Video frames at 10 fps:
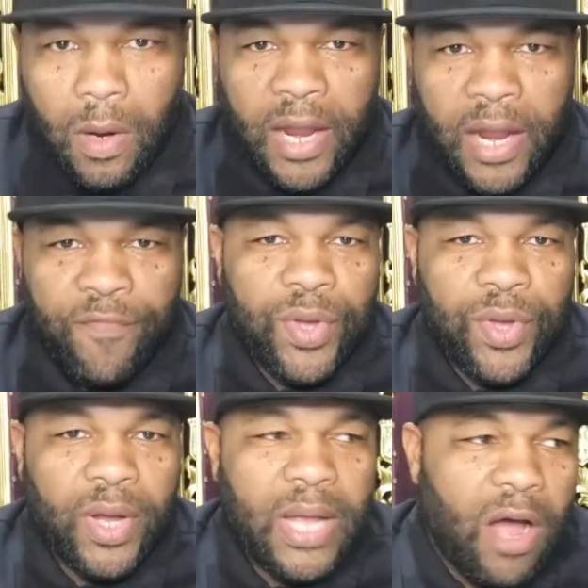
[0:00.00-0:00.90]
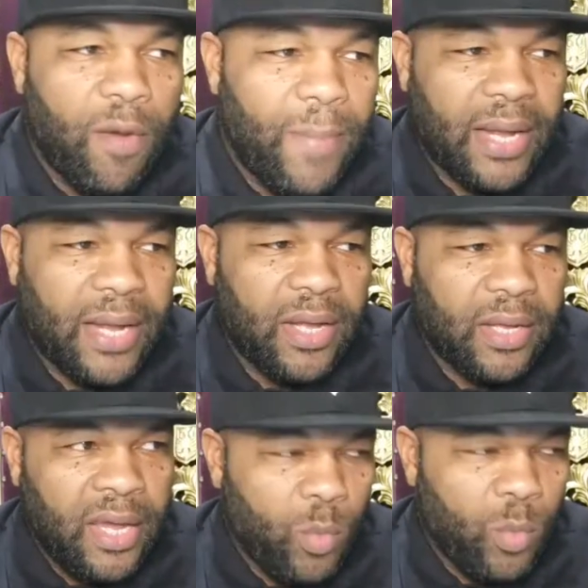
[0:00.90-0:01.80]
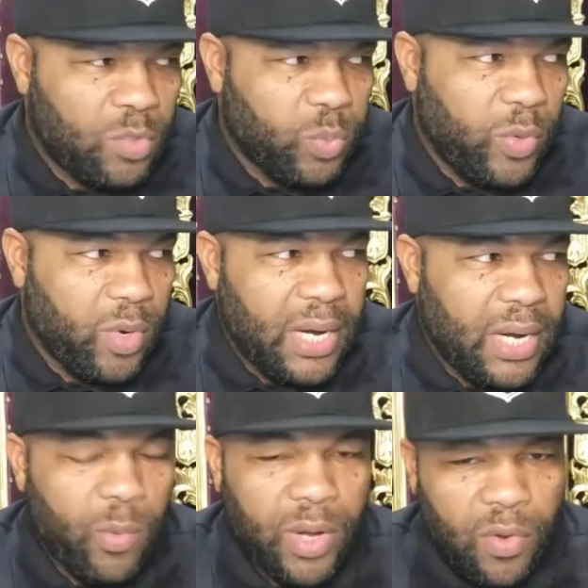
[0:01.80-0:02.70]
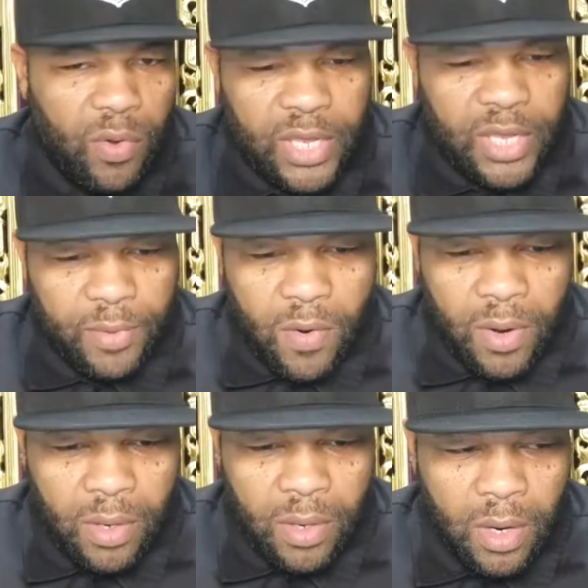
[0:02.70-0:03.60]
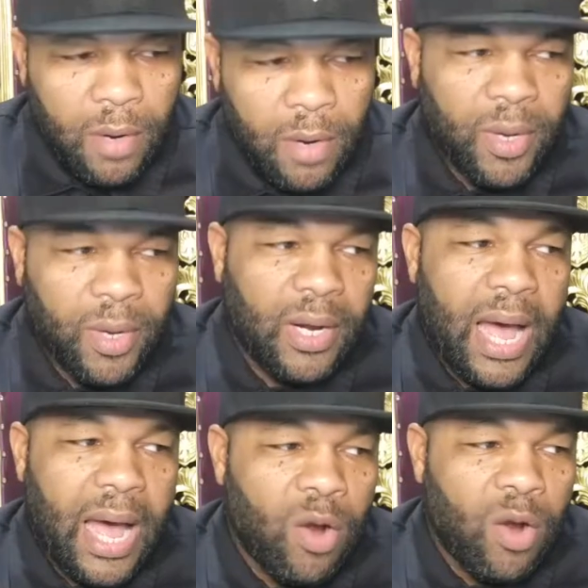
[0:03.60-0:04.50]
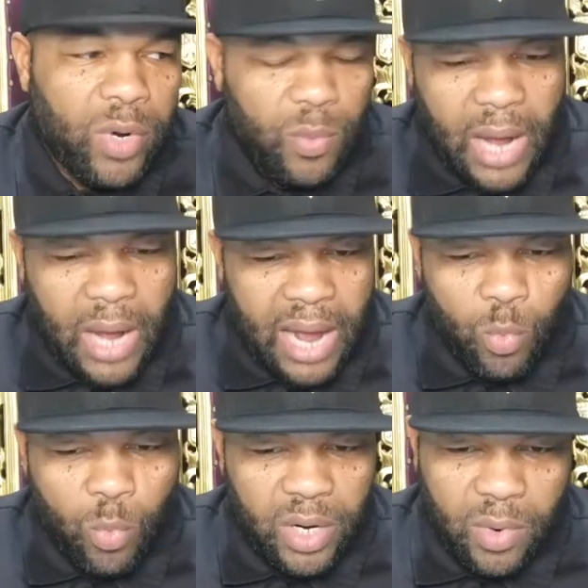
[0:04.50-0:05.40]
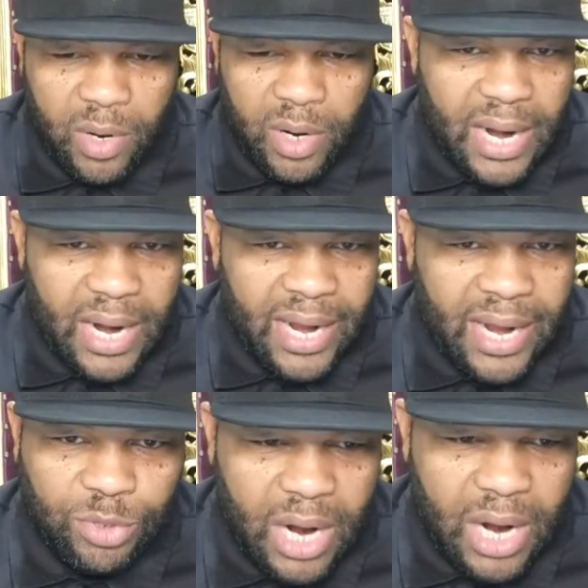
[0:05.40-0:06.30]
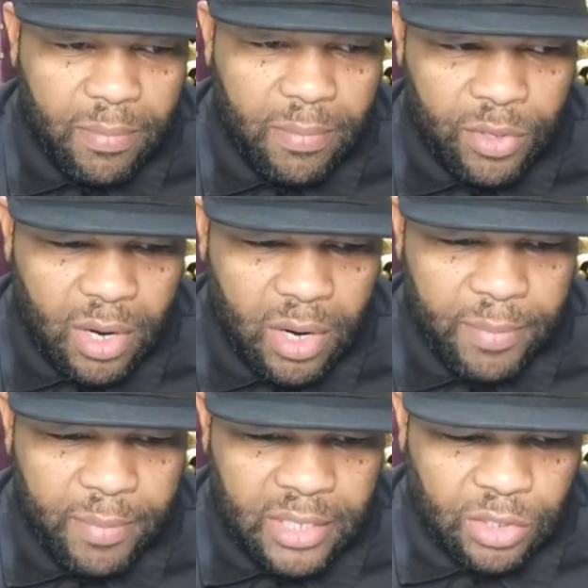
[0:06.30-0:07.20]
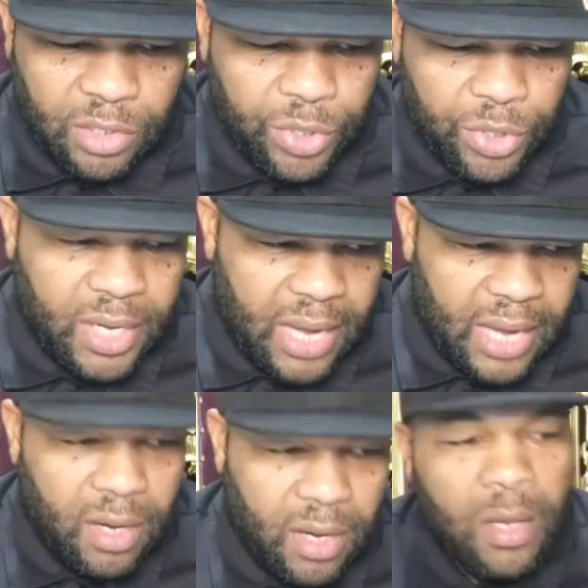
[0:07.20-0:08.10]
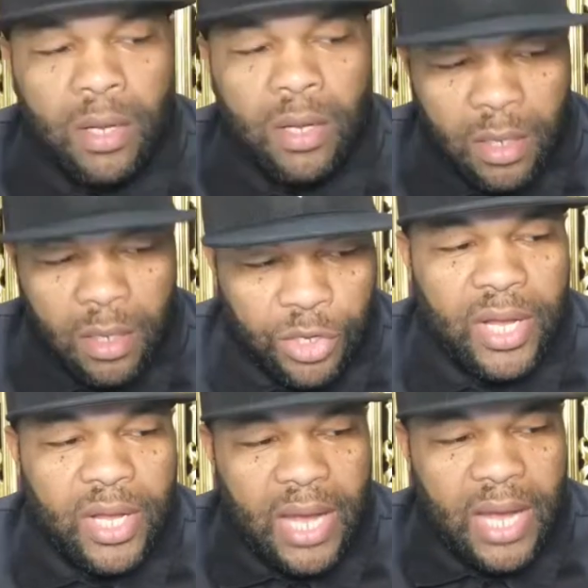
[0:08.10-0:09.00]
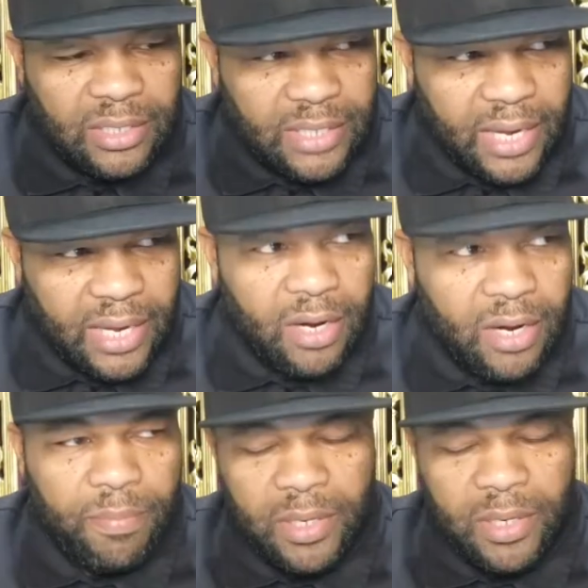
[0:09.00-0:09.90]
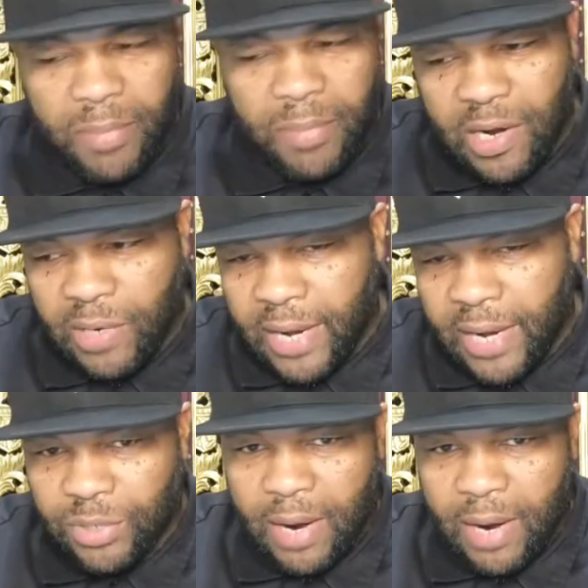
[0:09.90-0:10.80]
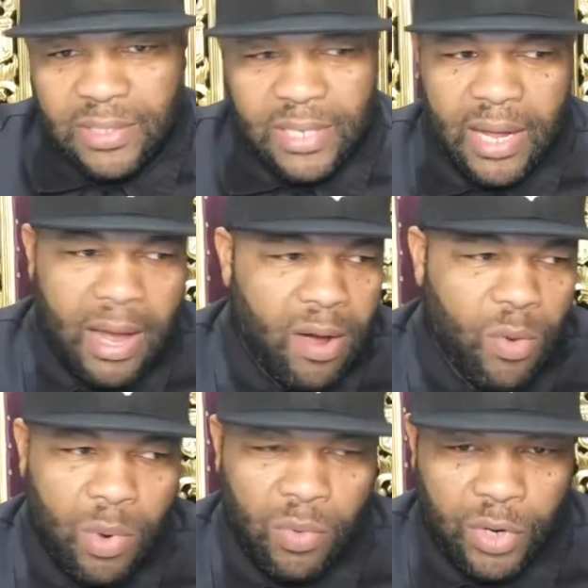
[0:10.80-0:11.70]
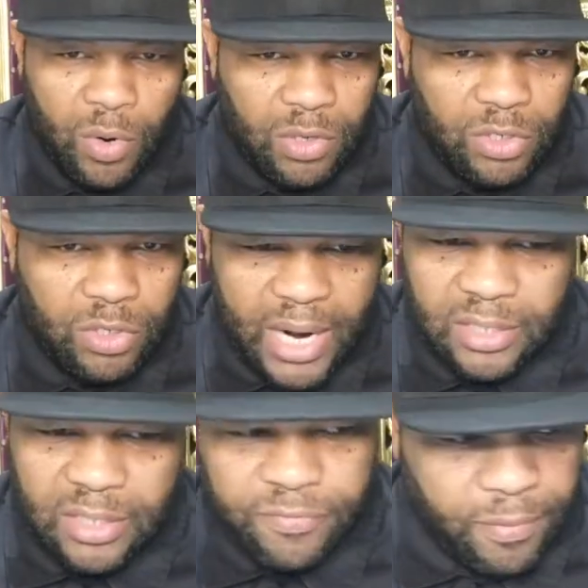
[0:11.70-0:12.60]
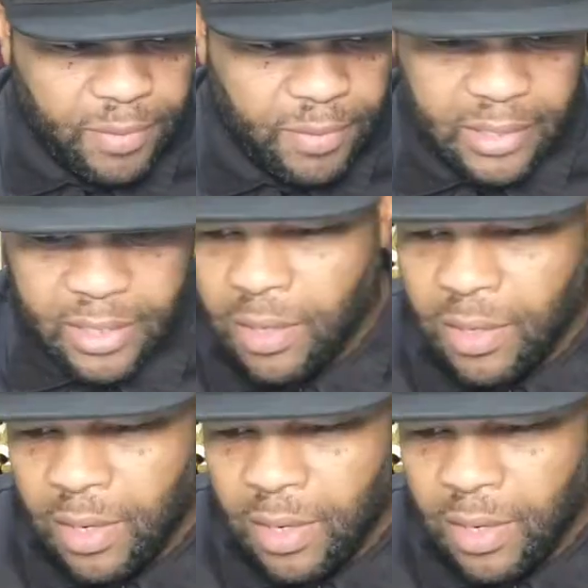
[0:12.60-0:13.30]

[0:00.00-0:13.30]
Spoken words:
If you can call back again once we run out, we're gonna keep going. But I don't really want to name drop. You know what I mean? So you can kind of set it up, but don't name drop because I don't want no attraction from nothing